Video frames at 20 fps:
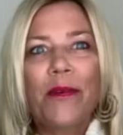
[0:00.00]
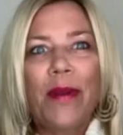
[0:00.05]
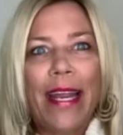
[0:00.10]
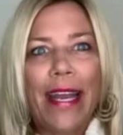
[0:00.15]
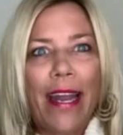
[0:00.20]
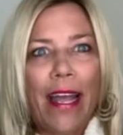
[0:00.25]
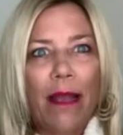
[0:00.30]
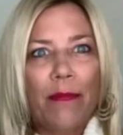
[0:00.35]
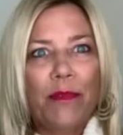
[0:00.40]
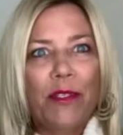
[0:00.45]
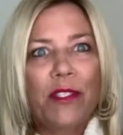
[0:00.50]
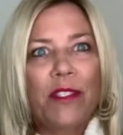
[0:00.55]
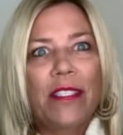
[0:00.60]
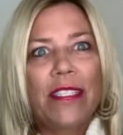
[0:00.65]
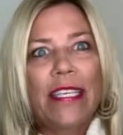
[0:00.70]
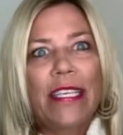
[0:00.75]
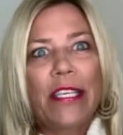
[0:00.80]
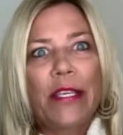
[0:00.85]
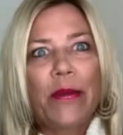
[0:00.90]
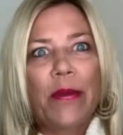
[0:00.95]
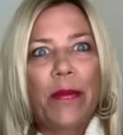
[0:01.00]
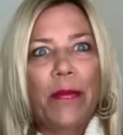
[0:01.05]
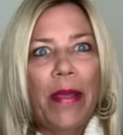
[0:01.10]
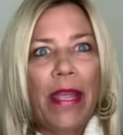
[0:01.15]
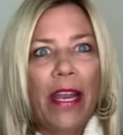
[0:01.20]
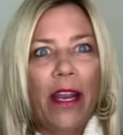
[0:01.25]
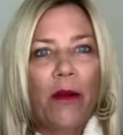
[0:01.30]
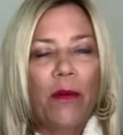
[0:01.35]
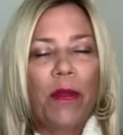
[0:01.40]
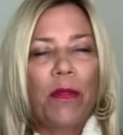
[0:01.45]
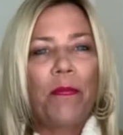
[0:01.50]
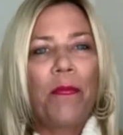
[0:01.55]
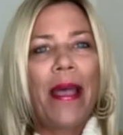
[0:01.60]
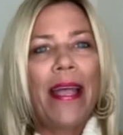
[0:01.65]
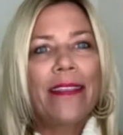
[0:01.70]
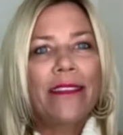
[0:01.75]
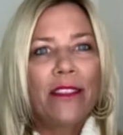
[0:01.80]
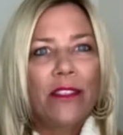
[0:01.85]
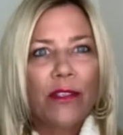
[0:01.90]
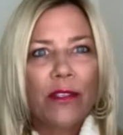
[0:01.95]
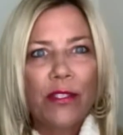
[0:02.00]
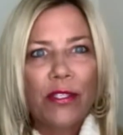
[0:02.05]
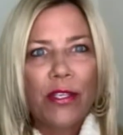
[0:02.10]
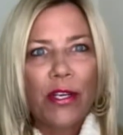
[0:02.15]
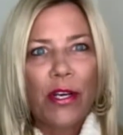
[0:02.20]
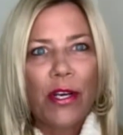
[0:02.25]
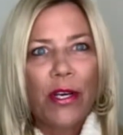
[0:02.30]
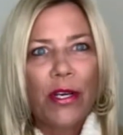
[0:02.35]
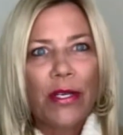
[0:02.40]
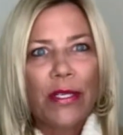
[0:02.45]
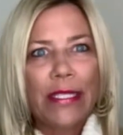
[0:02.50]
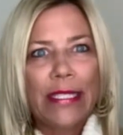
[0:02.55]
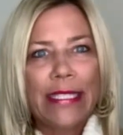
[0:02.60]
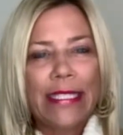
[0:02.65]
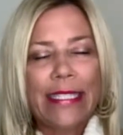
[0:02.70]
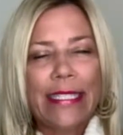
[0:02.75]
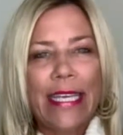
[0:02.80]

great options that you can pair with pencil skirts.